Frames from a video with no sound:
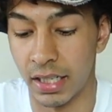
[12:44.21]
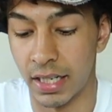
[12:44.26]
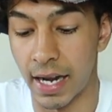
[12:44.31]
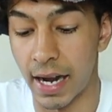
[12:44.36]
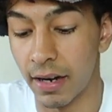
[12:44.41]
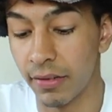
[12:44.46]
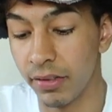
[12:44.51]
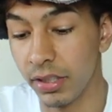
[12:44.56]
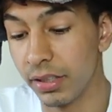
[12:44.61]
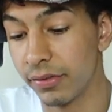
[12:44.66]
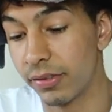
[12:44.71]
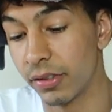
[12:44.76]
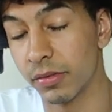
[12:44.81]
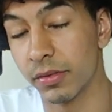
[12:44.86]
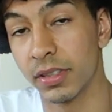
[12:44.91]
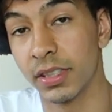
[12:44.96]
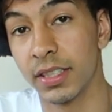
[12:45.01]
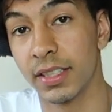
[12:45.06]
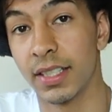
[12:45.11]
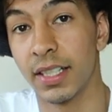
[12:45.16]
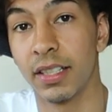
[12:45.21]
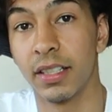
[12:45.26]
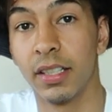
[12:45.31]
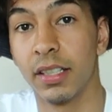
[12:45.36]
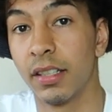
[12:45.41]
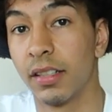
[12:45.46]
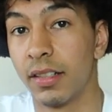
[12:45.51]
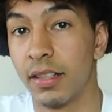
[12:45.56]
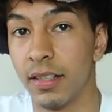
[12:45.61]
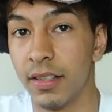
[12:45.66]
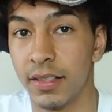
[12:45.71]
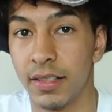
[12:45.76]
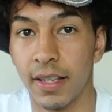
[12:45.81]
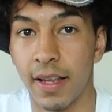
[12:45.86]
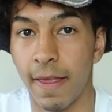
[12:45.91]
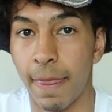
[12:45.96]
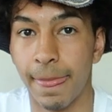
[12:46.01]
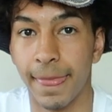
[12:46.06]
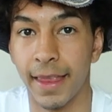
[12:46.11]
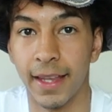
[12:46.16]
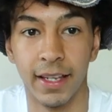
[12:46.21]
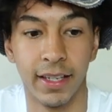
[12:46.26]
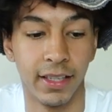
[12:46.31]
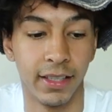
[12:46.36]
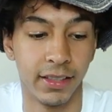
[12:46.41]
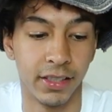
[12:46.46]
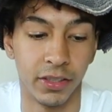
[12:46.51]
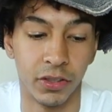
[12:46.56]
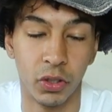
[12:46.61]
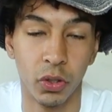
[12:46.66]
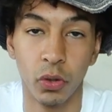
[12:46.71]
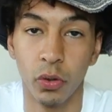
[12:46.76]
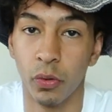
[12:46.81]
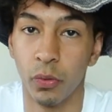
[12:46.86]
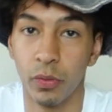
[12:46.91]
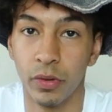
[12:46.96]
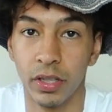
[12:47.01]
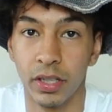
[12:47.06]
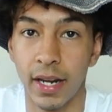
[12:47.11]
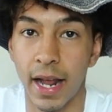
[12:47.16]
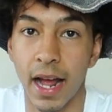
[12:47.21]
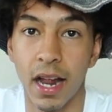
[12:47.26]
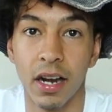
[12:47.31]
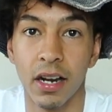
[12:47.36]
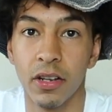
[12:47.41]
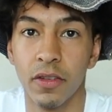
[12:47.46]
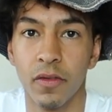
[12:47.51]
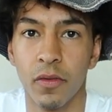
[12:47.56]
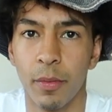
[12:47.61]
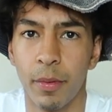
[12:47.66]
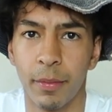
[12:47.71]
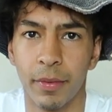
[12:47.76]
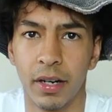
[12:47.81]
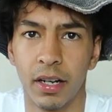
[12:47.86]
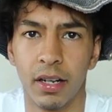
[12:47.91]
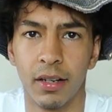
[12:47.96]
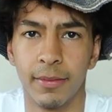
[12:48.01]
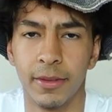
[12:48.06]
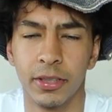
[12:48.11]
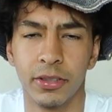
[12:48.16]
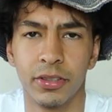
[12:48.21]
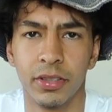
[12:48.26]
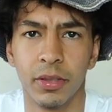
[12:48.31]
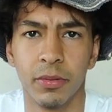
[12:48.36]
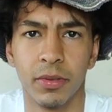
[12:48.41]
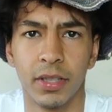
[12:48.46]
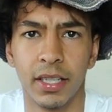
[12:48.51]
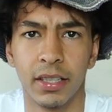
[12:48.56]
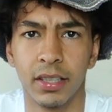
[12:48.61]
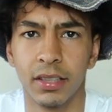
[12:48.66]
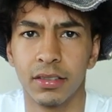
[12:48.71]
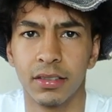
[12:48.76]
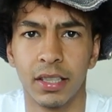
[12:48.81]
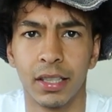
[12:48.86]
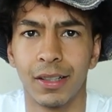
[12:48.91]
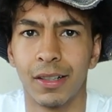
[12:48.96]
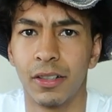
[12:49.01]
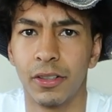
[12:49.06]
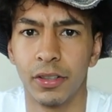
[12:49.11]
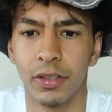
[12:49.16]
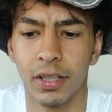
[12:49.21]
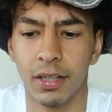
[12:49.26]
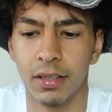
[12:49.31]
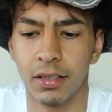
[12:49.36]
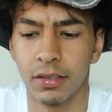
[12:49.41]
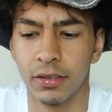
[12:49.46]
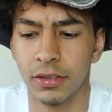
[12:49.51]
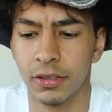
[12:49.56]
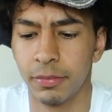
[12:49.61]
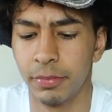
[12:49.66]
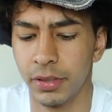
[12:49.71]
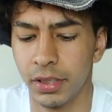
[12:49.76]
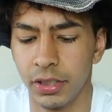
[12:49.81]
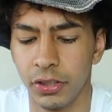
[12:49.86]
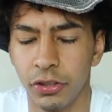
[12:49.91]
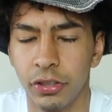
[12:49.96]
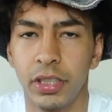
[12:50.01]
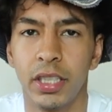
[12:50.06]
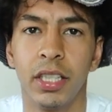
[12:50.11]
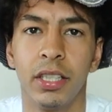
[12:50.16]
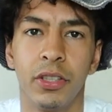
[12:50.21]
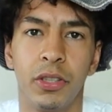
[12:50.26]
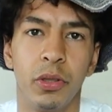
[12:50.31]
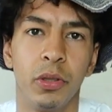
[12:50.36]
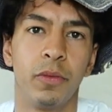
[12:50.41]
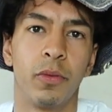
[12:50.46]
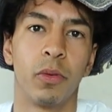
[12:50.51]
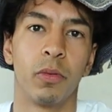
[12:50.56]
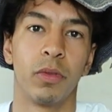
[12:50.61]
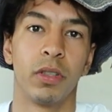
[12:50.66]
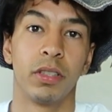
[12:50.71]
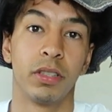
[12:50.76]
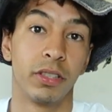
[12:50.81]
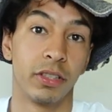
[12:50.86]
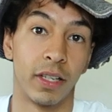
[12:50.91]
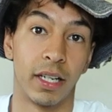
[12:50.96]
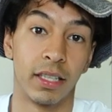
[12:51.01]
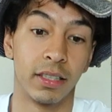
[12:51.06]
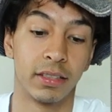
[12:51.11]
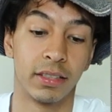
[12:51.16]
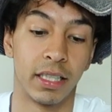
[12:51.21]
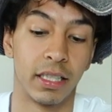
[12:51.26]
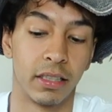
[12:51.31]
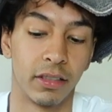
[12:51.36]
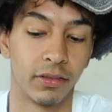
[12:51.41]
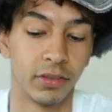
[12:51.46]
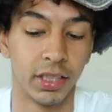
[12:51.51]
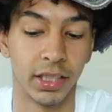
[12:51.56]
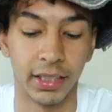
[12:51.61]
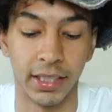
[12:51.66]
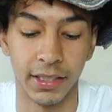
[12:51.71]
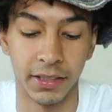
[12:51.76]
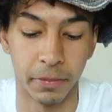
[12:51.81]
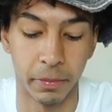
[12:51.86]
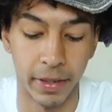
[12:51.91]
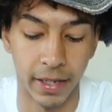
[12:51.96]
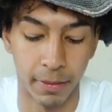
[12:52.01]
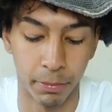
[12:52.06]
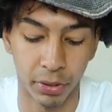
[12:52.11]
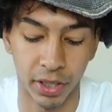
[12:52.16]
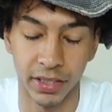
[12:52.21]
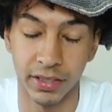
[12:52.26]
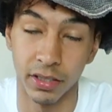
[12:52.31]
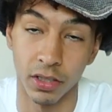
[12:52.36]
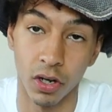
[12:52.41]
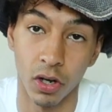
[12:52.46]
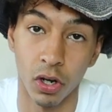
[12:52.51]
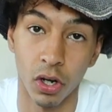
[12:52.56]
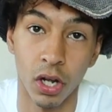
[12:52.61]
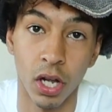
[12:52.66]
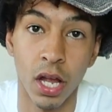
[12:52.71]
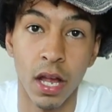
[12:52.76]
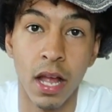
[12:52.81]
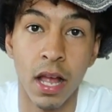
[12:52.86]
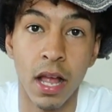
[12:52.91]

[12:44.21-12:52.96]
I really fuck with this idea because it's a two in one. I don't even remember how much they were. I think it was like $100, but you're getting two for one, so honestly, I don't think that's a bad price at all.